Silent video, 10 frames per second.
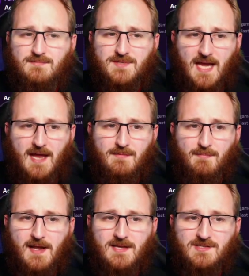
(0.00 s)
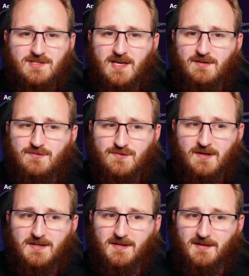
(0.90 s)
can play as a shadow
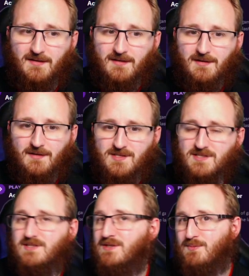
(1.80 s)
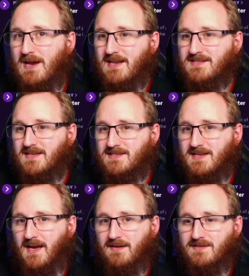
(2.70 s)
striker just as well as Ings
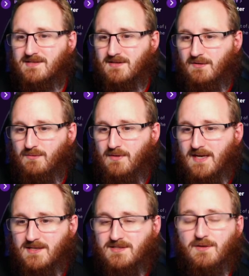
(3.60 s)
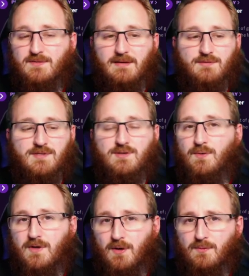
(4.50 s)
can. So Ings knows how to
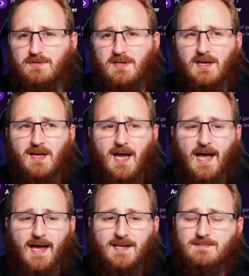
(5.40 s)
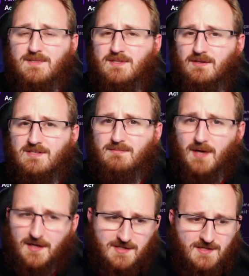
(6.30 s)
score goals, Adams not so
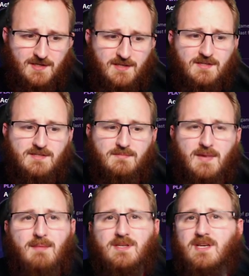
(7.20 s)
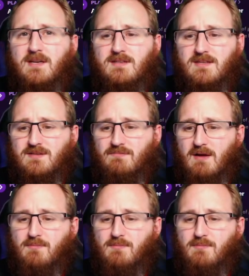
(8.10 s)
much, so maybe changing this around